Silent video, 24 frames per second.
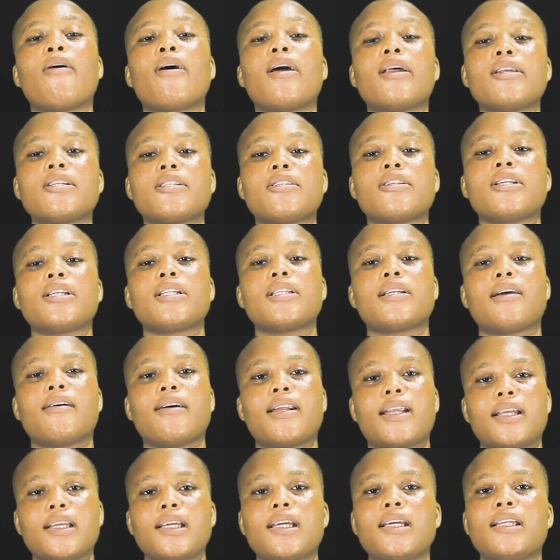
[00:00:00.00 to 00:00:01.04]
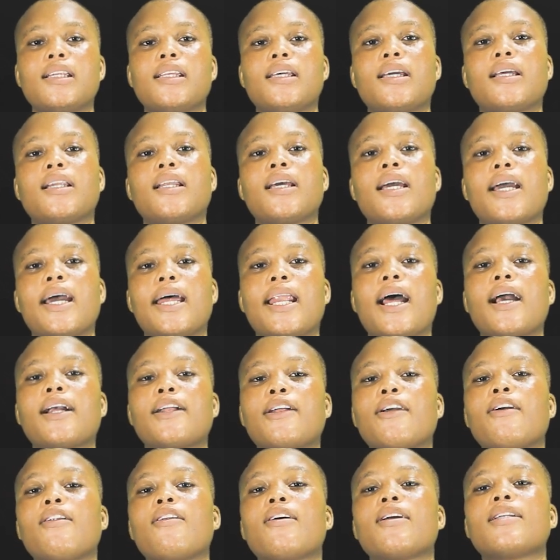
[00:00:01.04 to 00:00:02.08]
or a stranger of alien, and
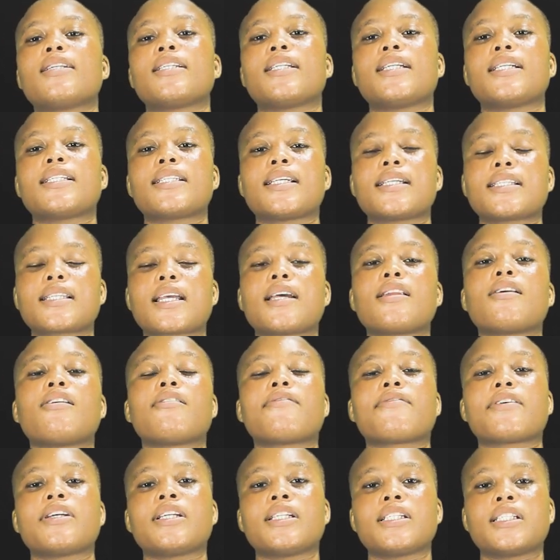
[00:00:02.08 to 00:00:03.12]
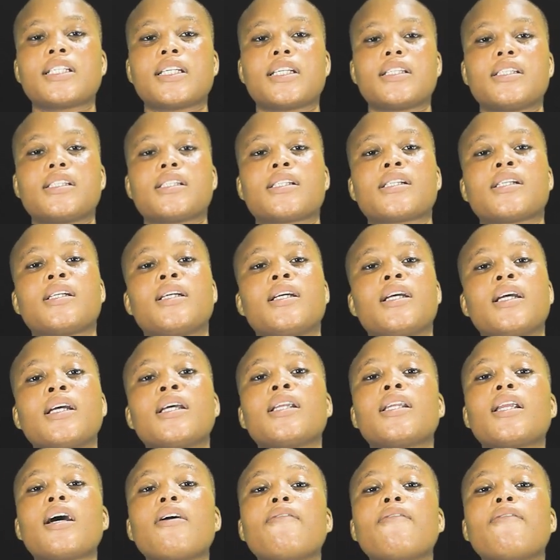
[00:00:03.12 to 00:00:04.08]
archaeology is the study of ancient.